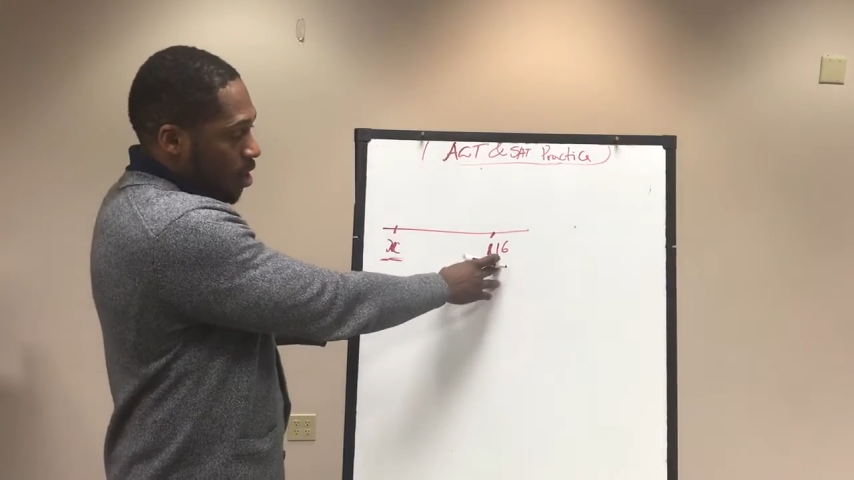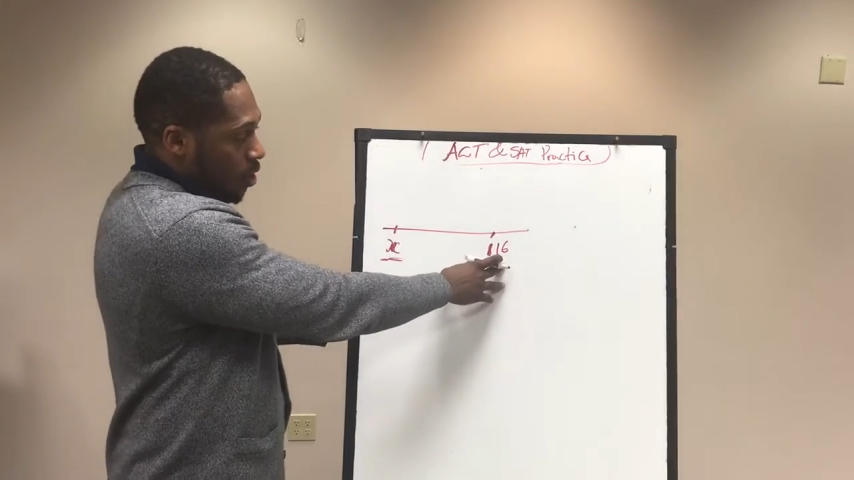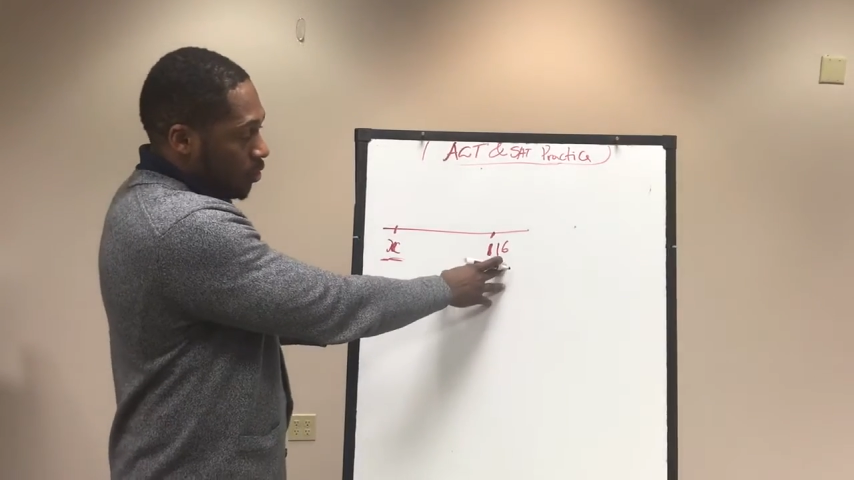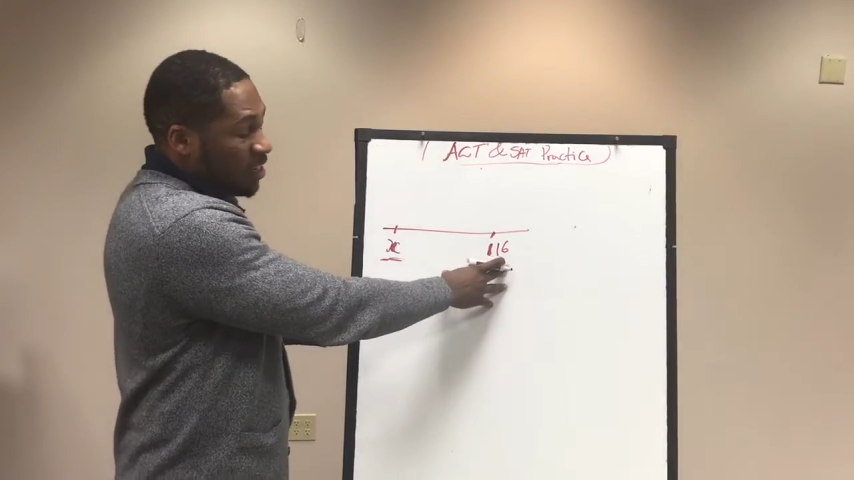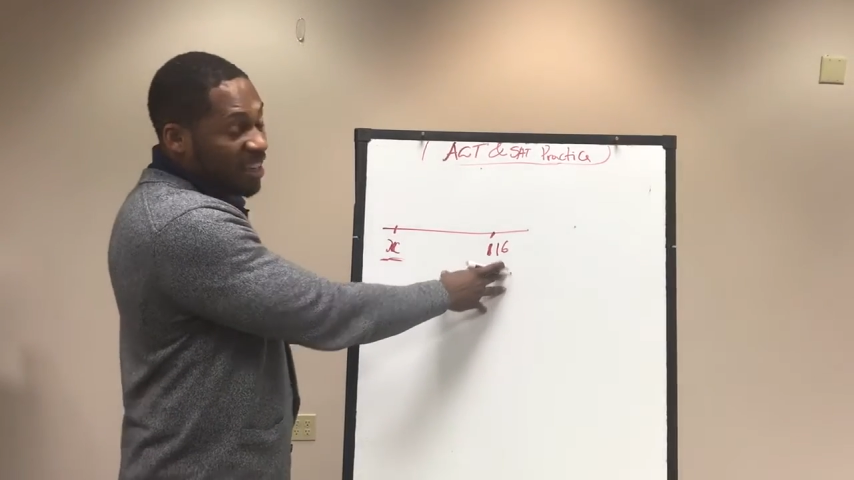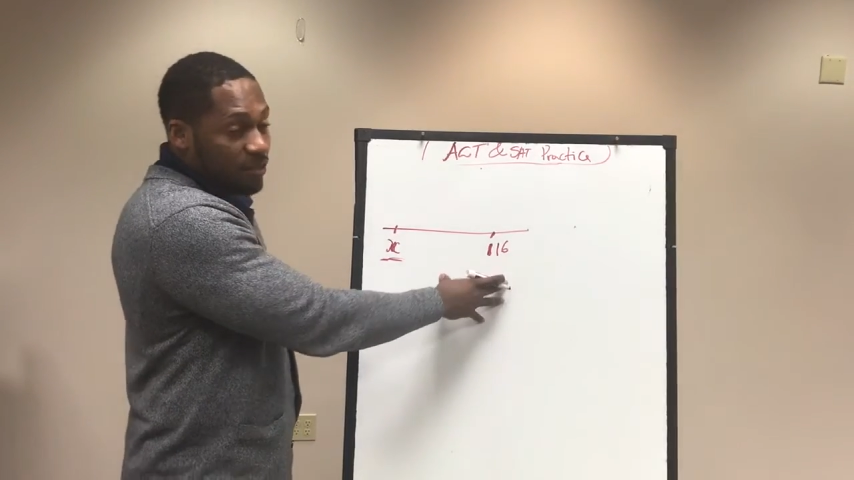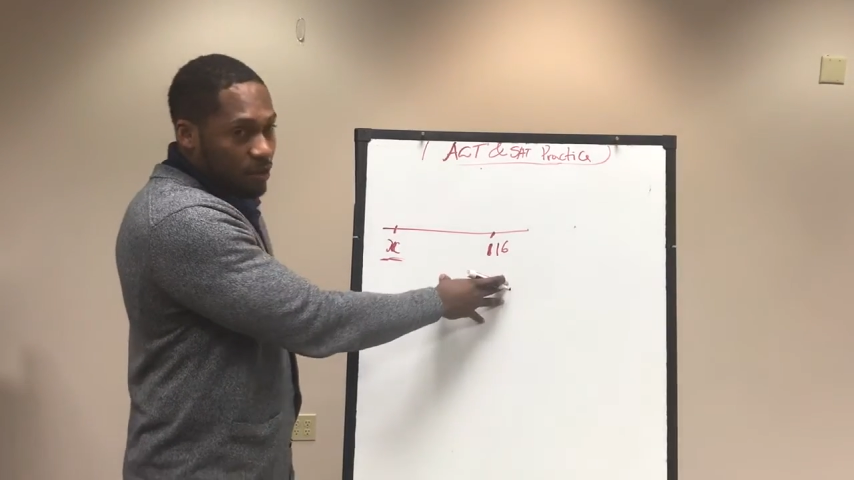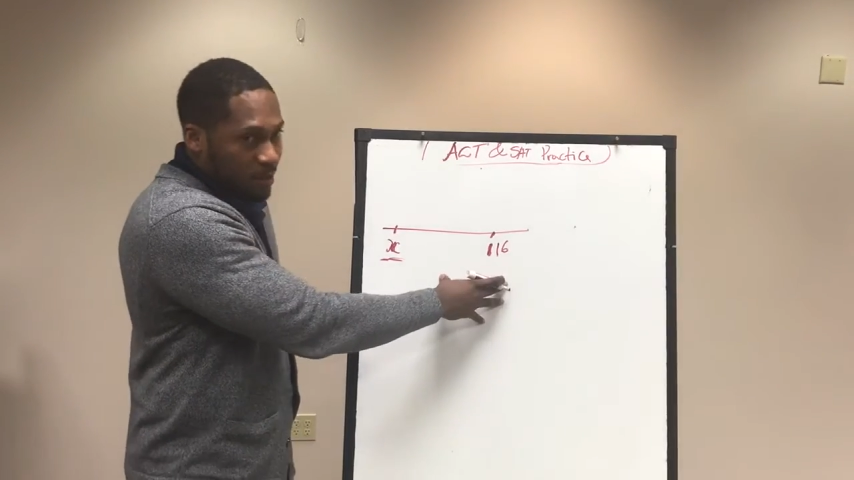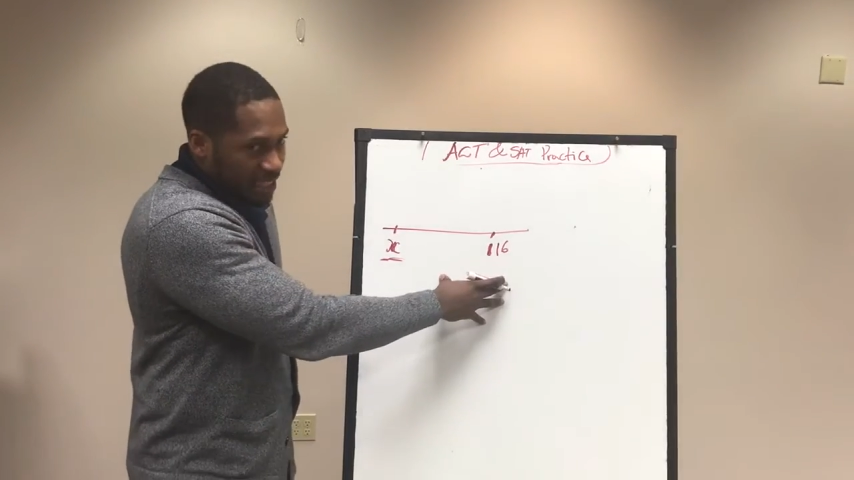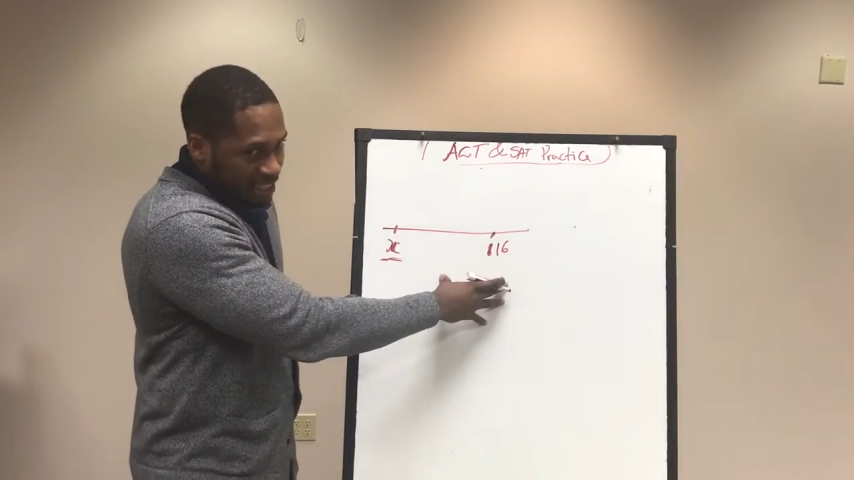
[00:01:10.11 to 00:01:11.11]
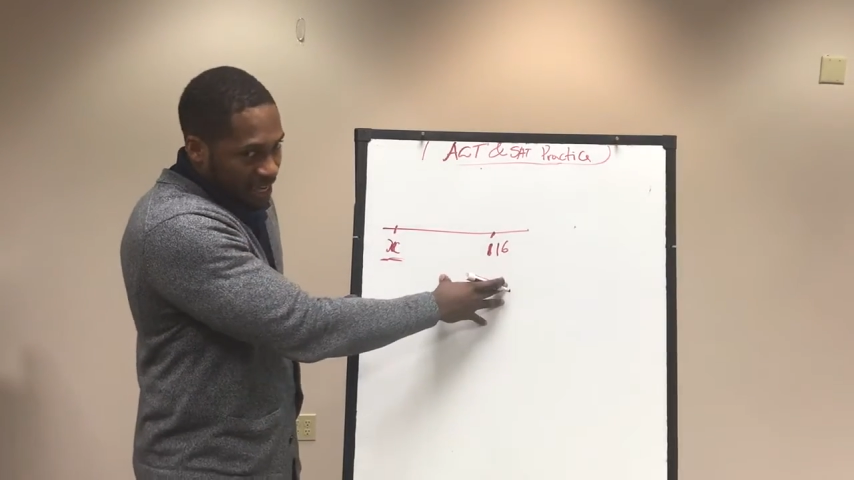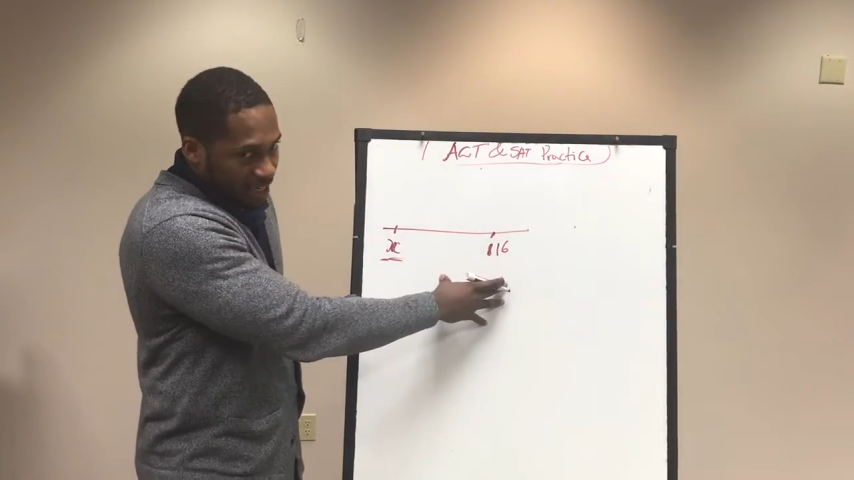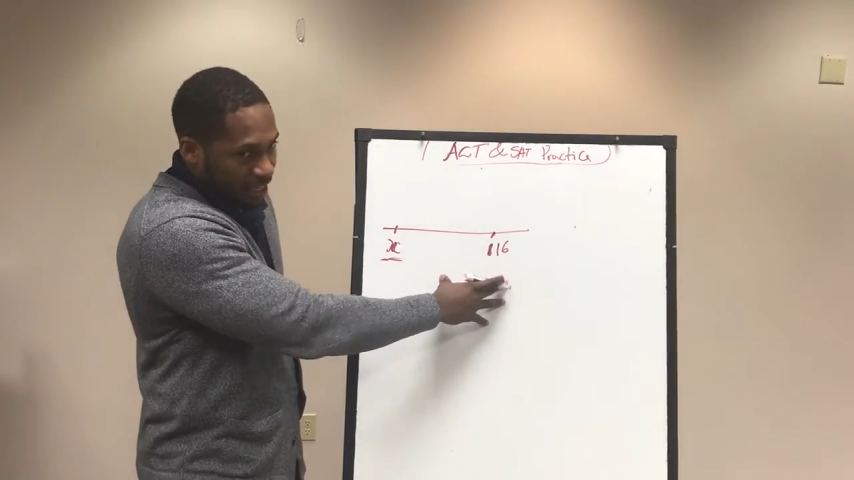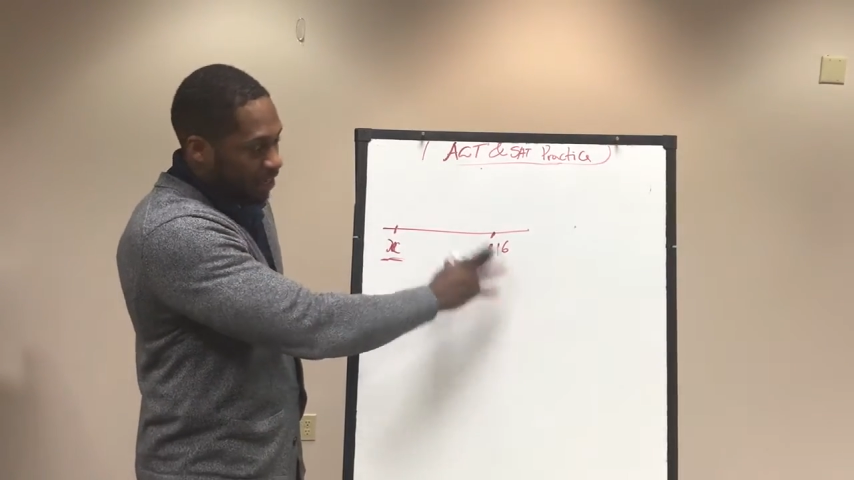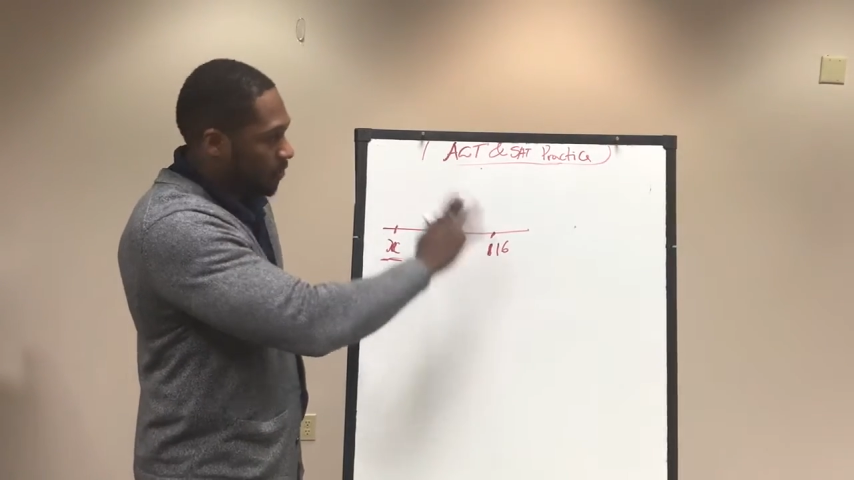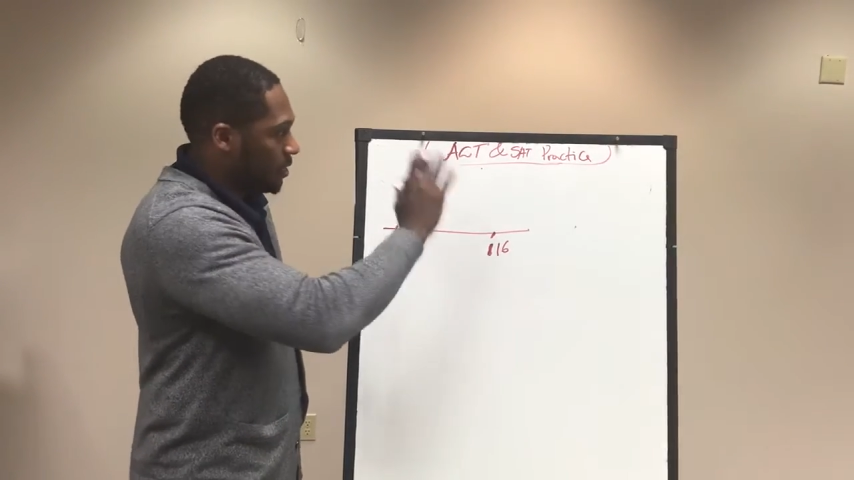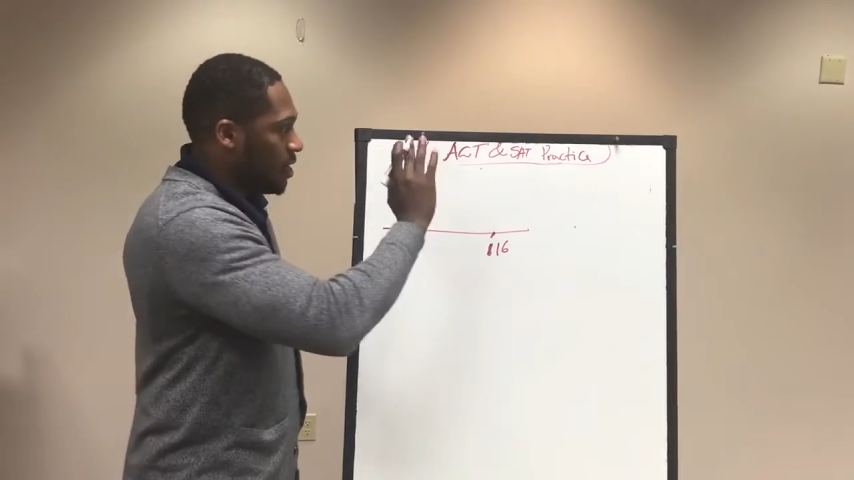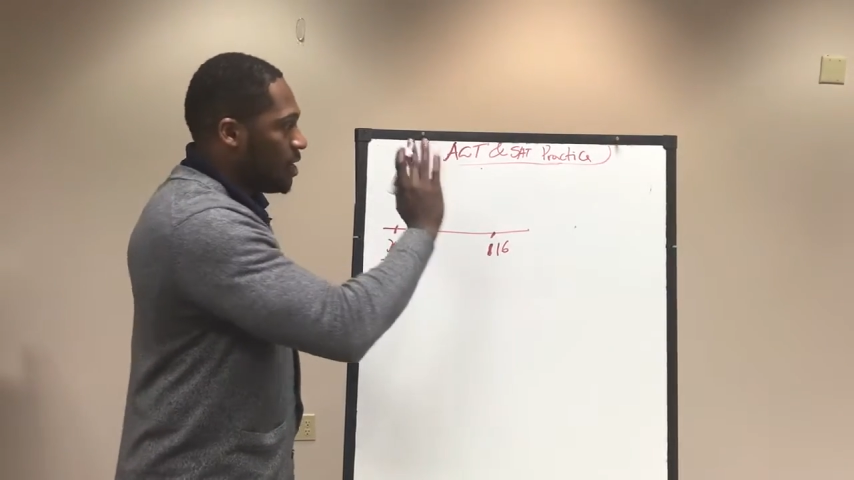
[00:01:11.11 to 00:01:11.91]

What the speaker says: on the information that they give us.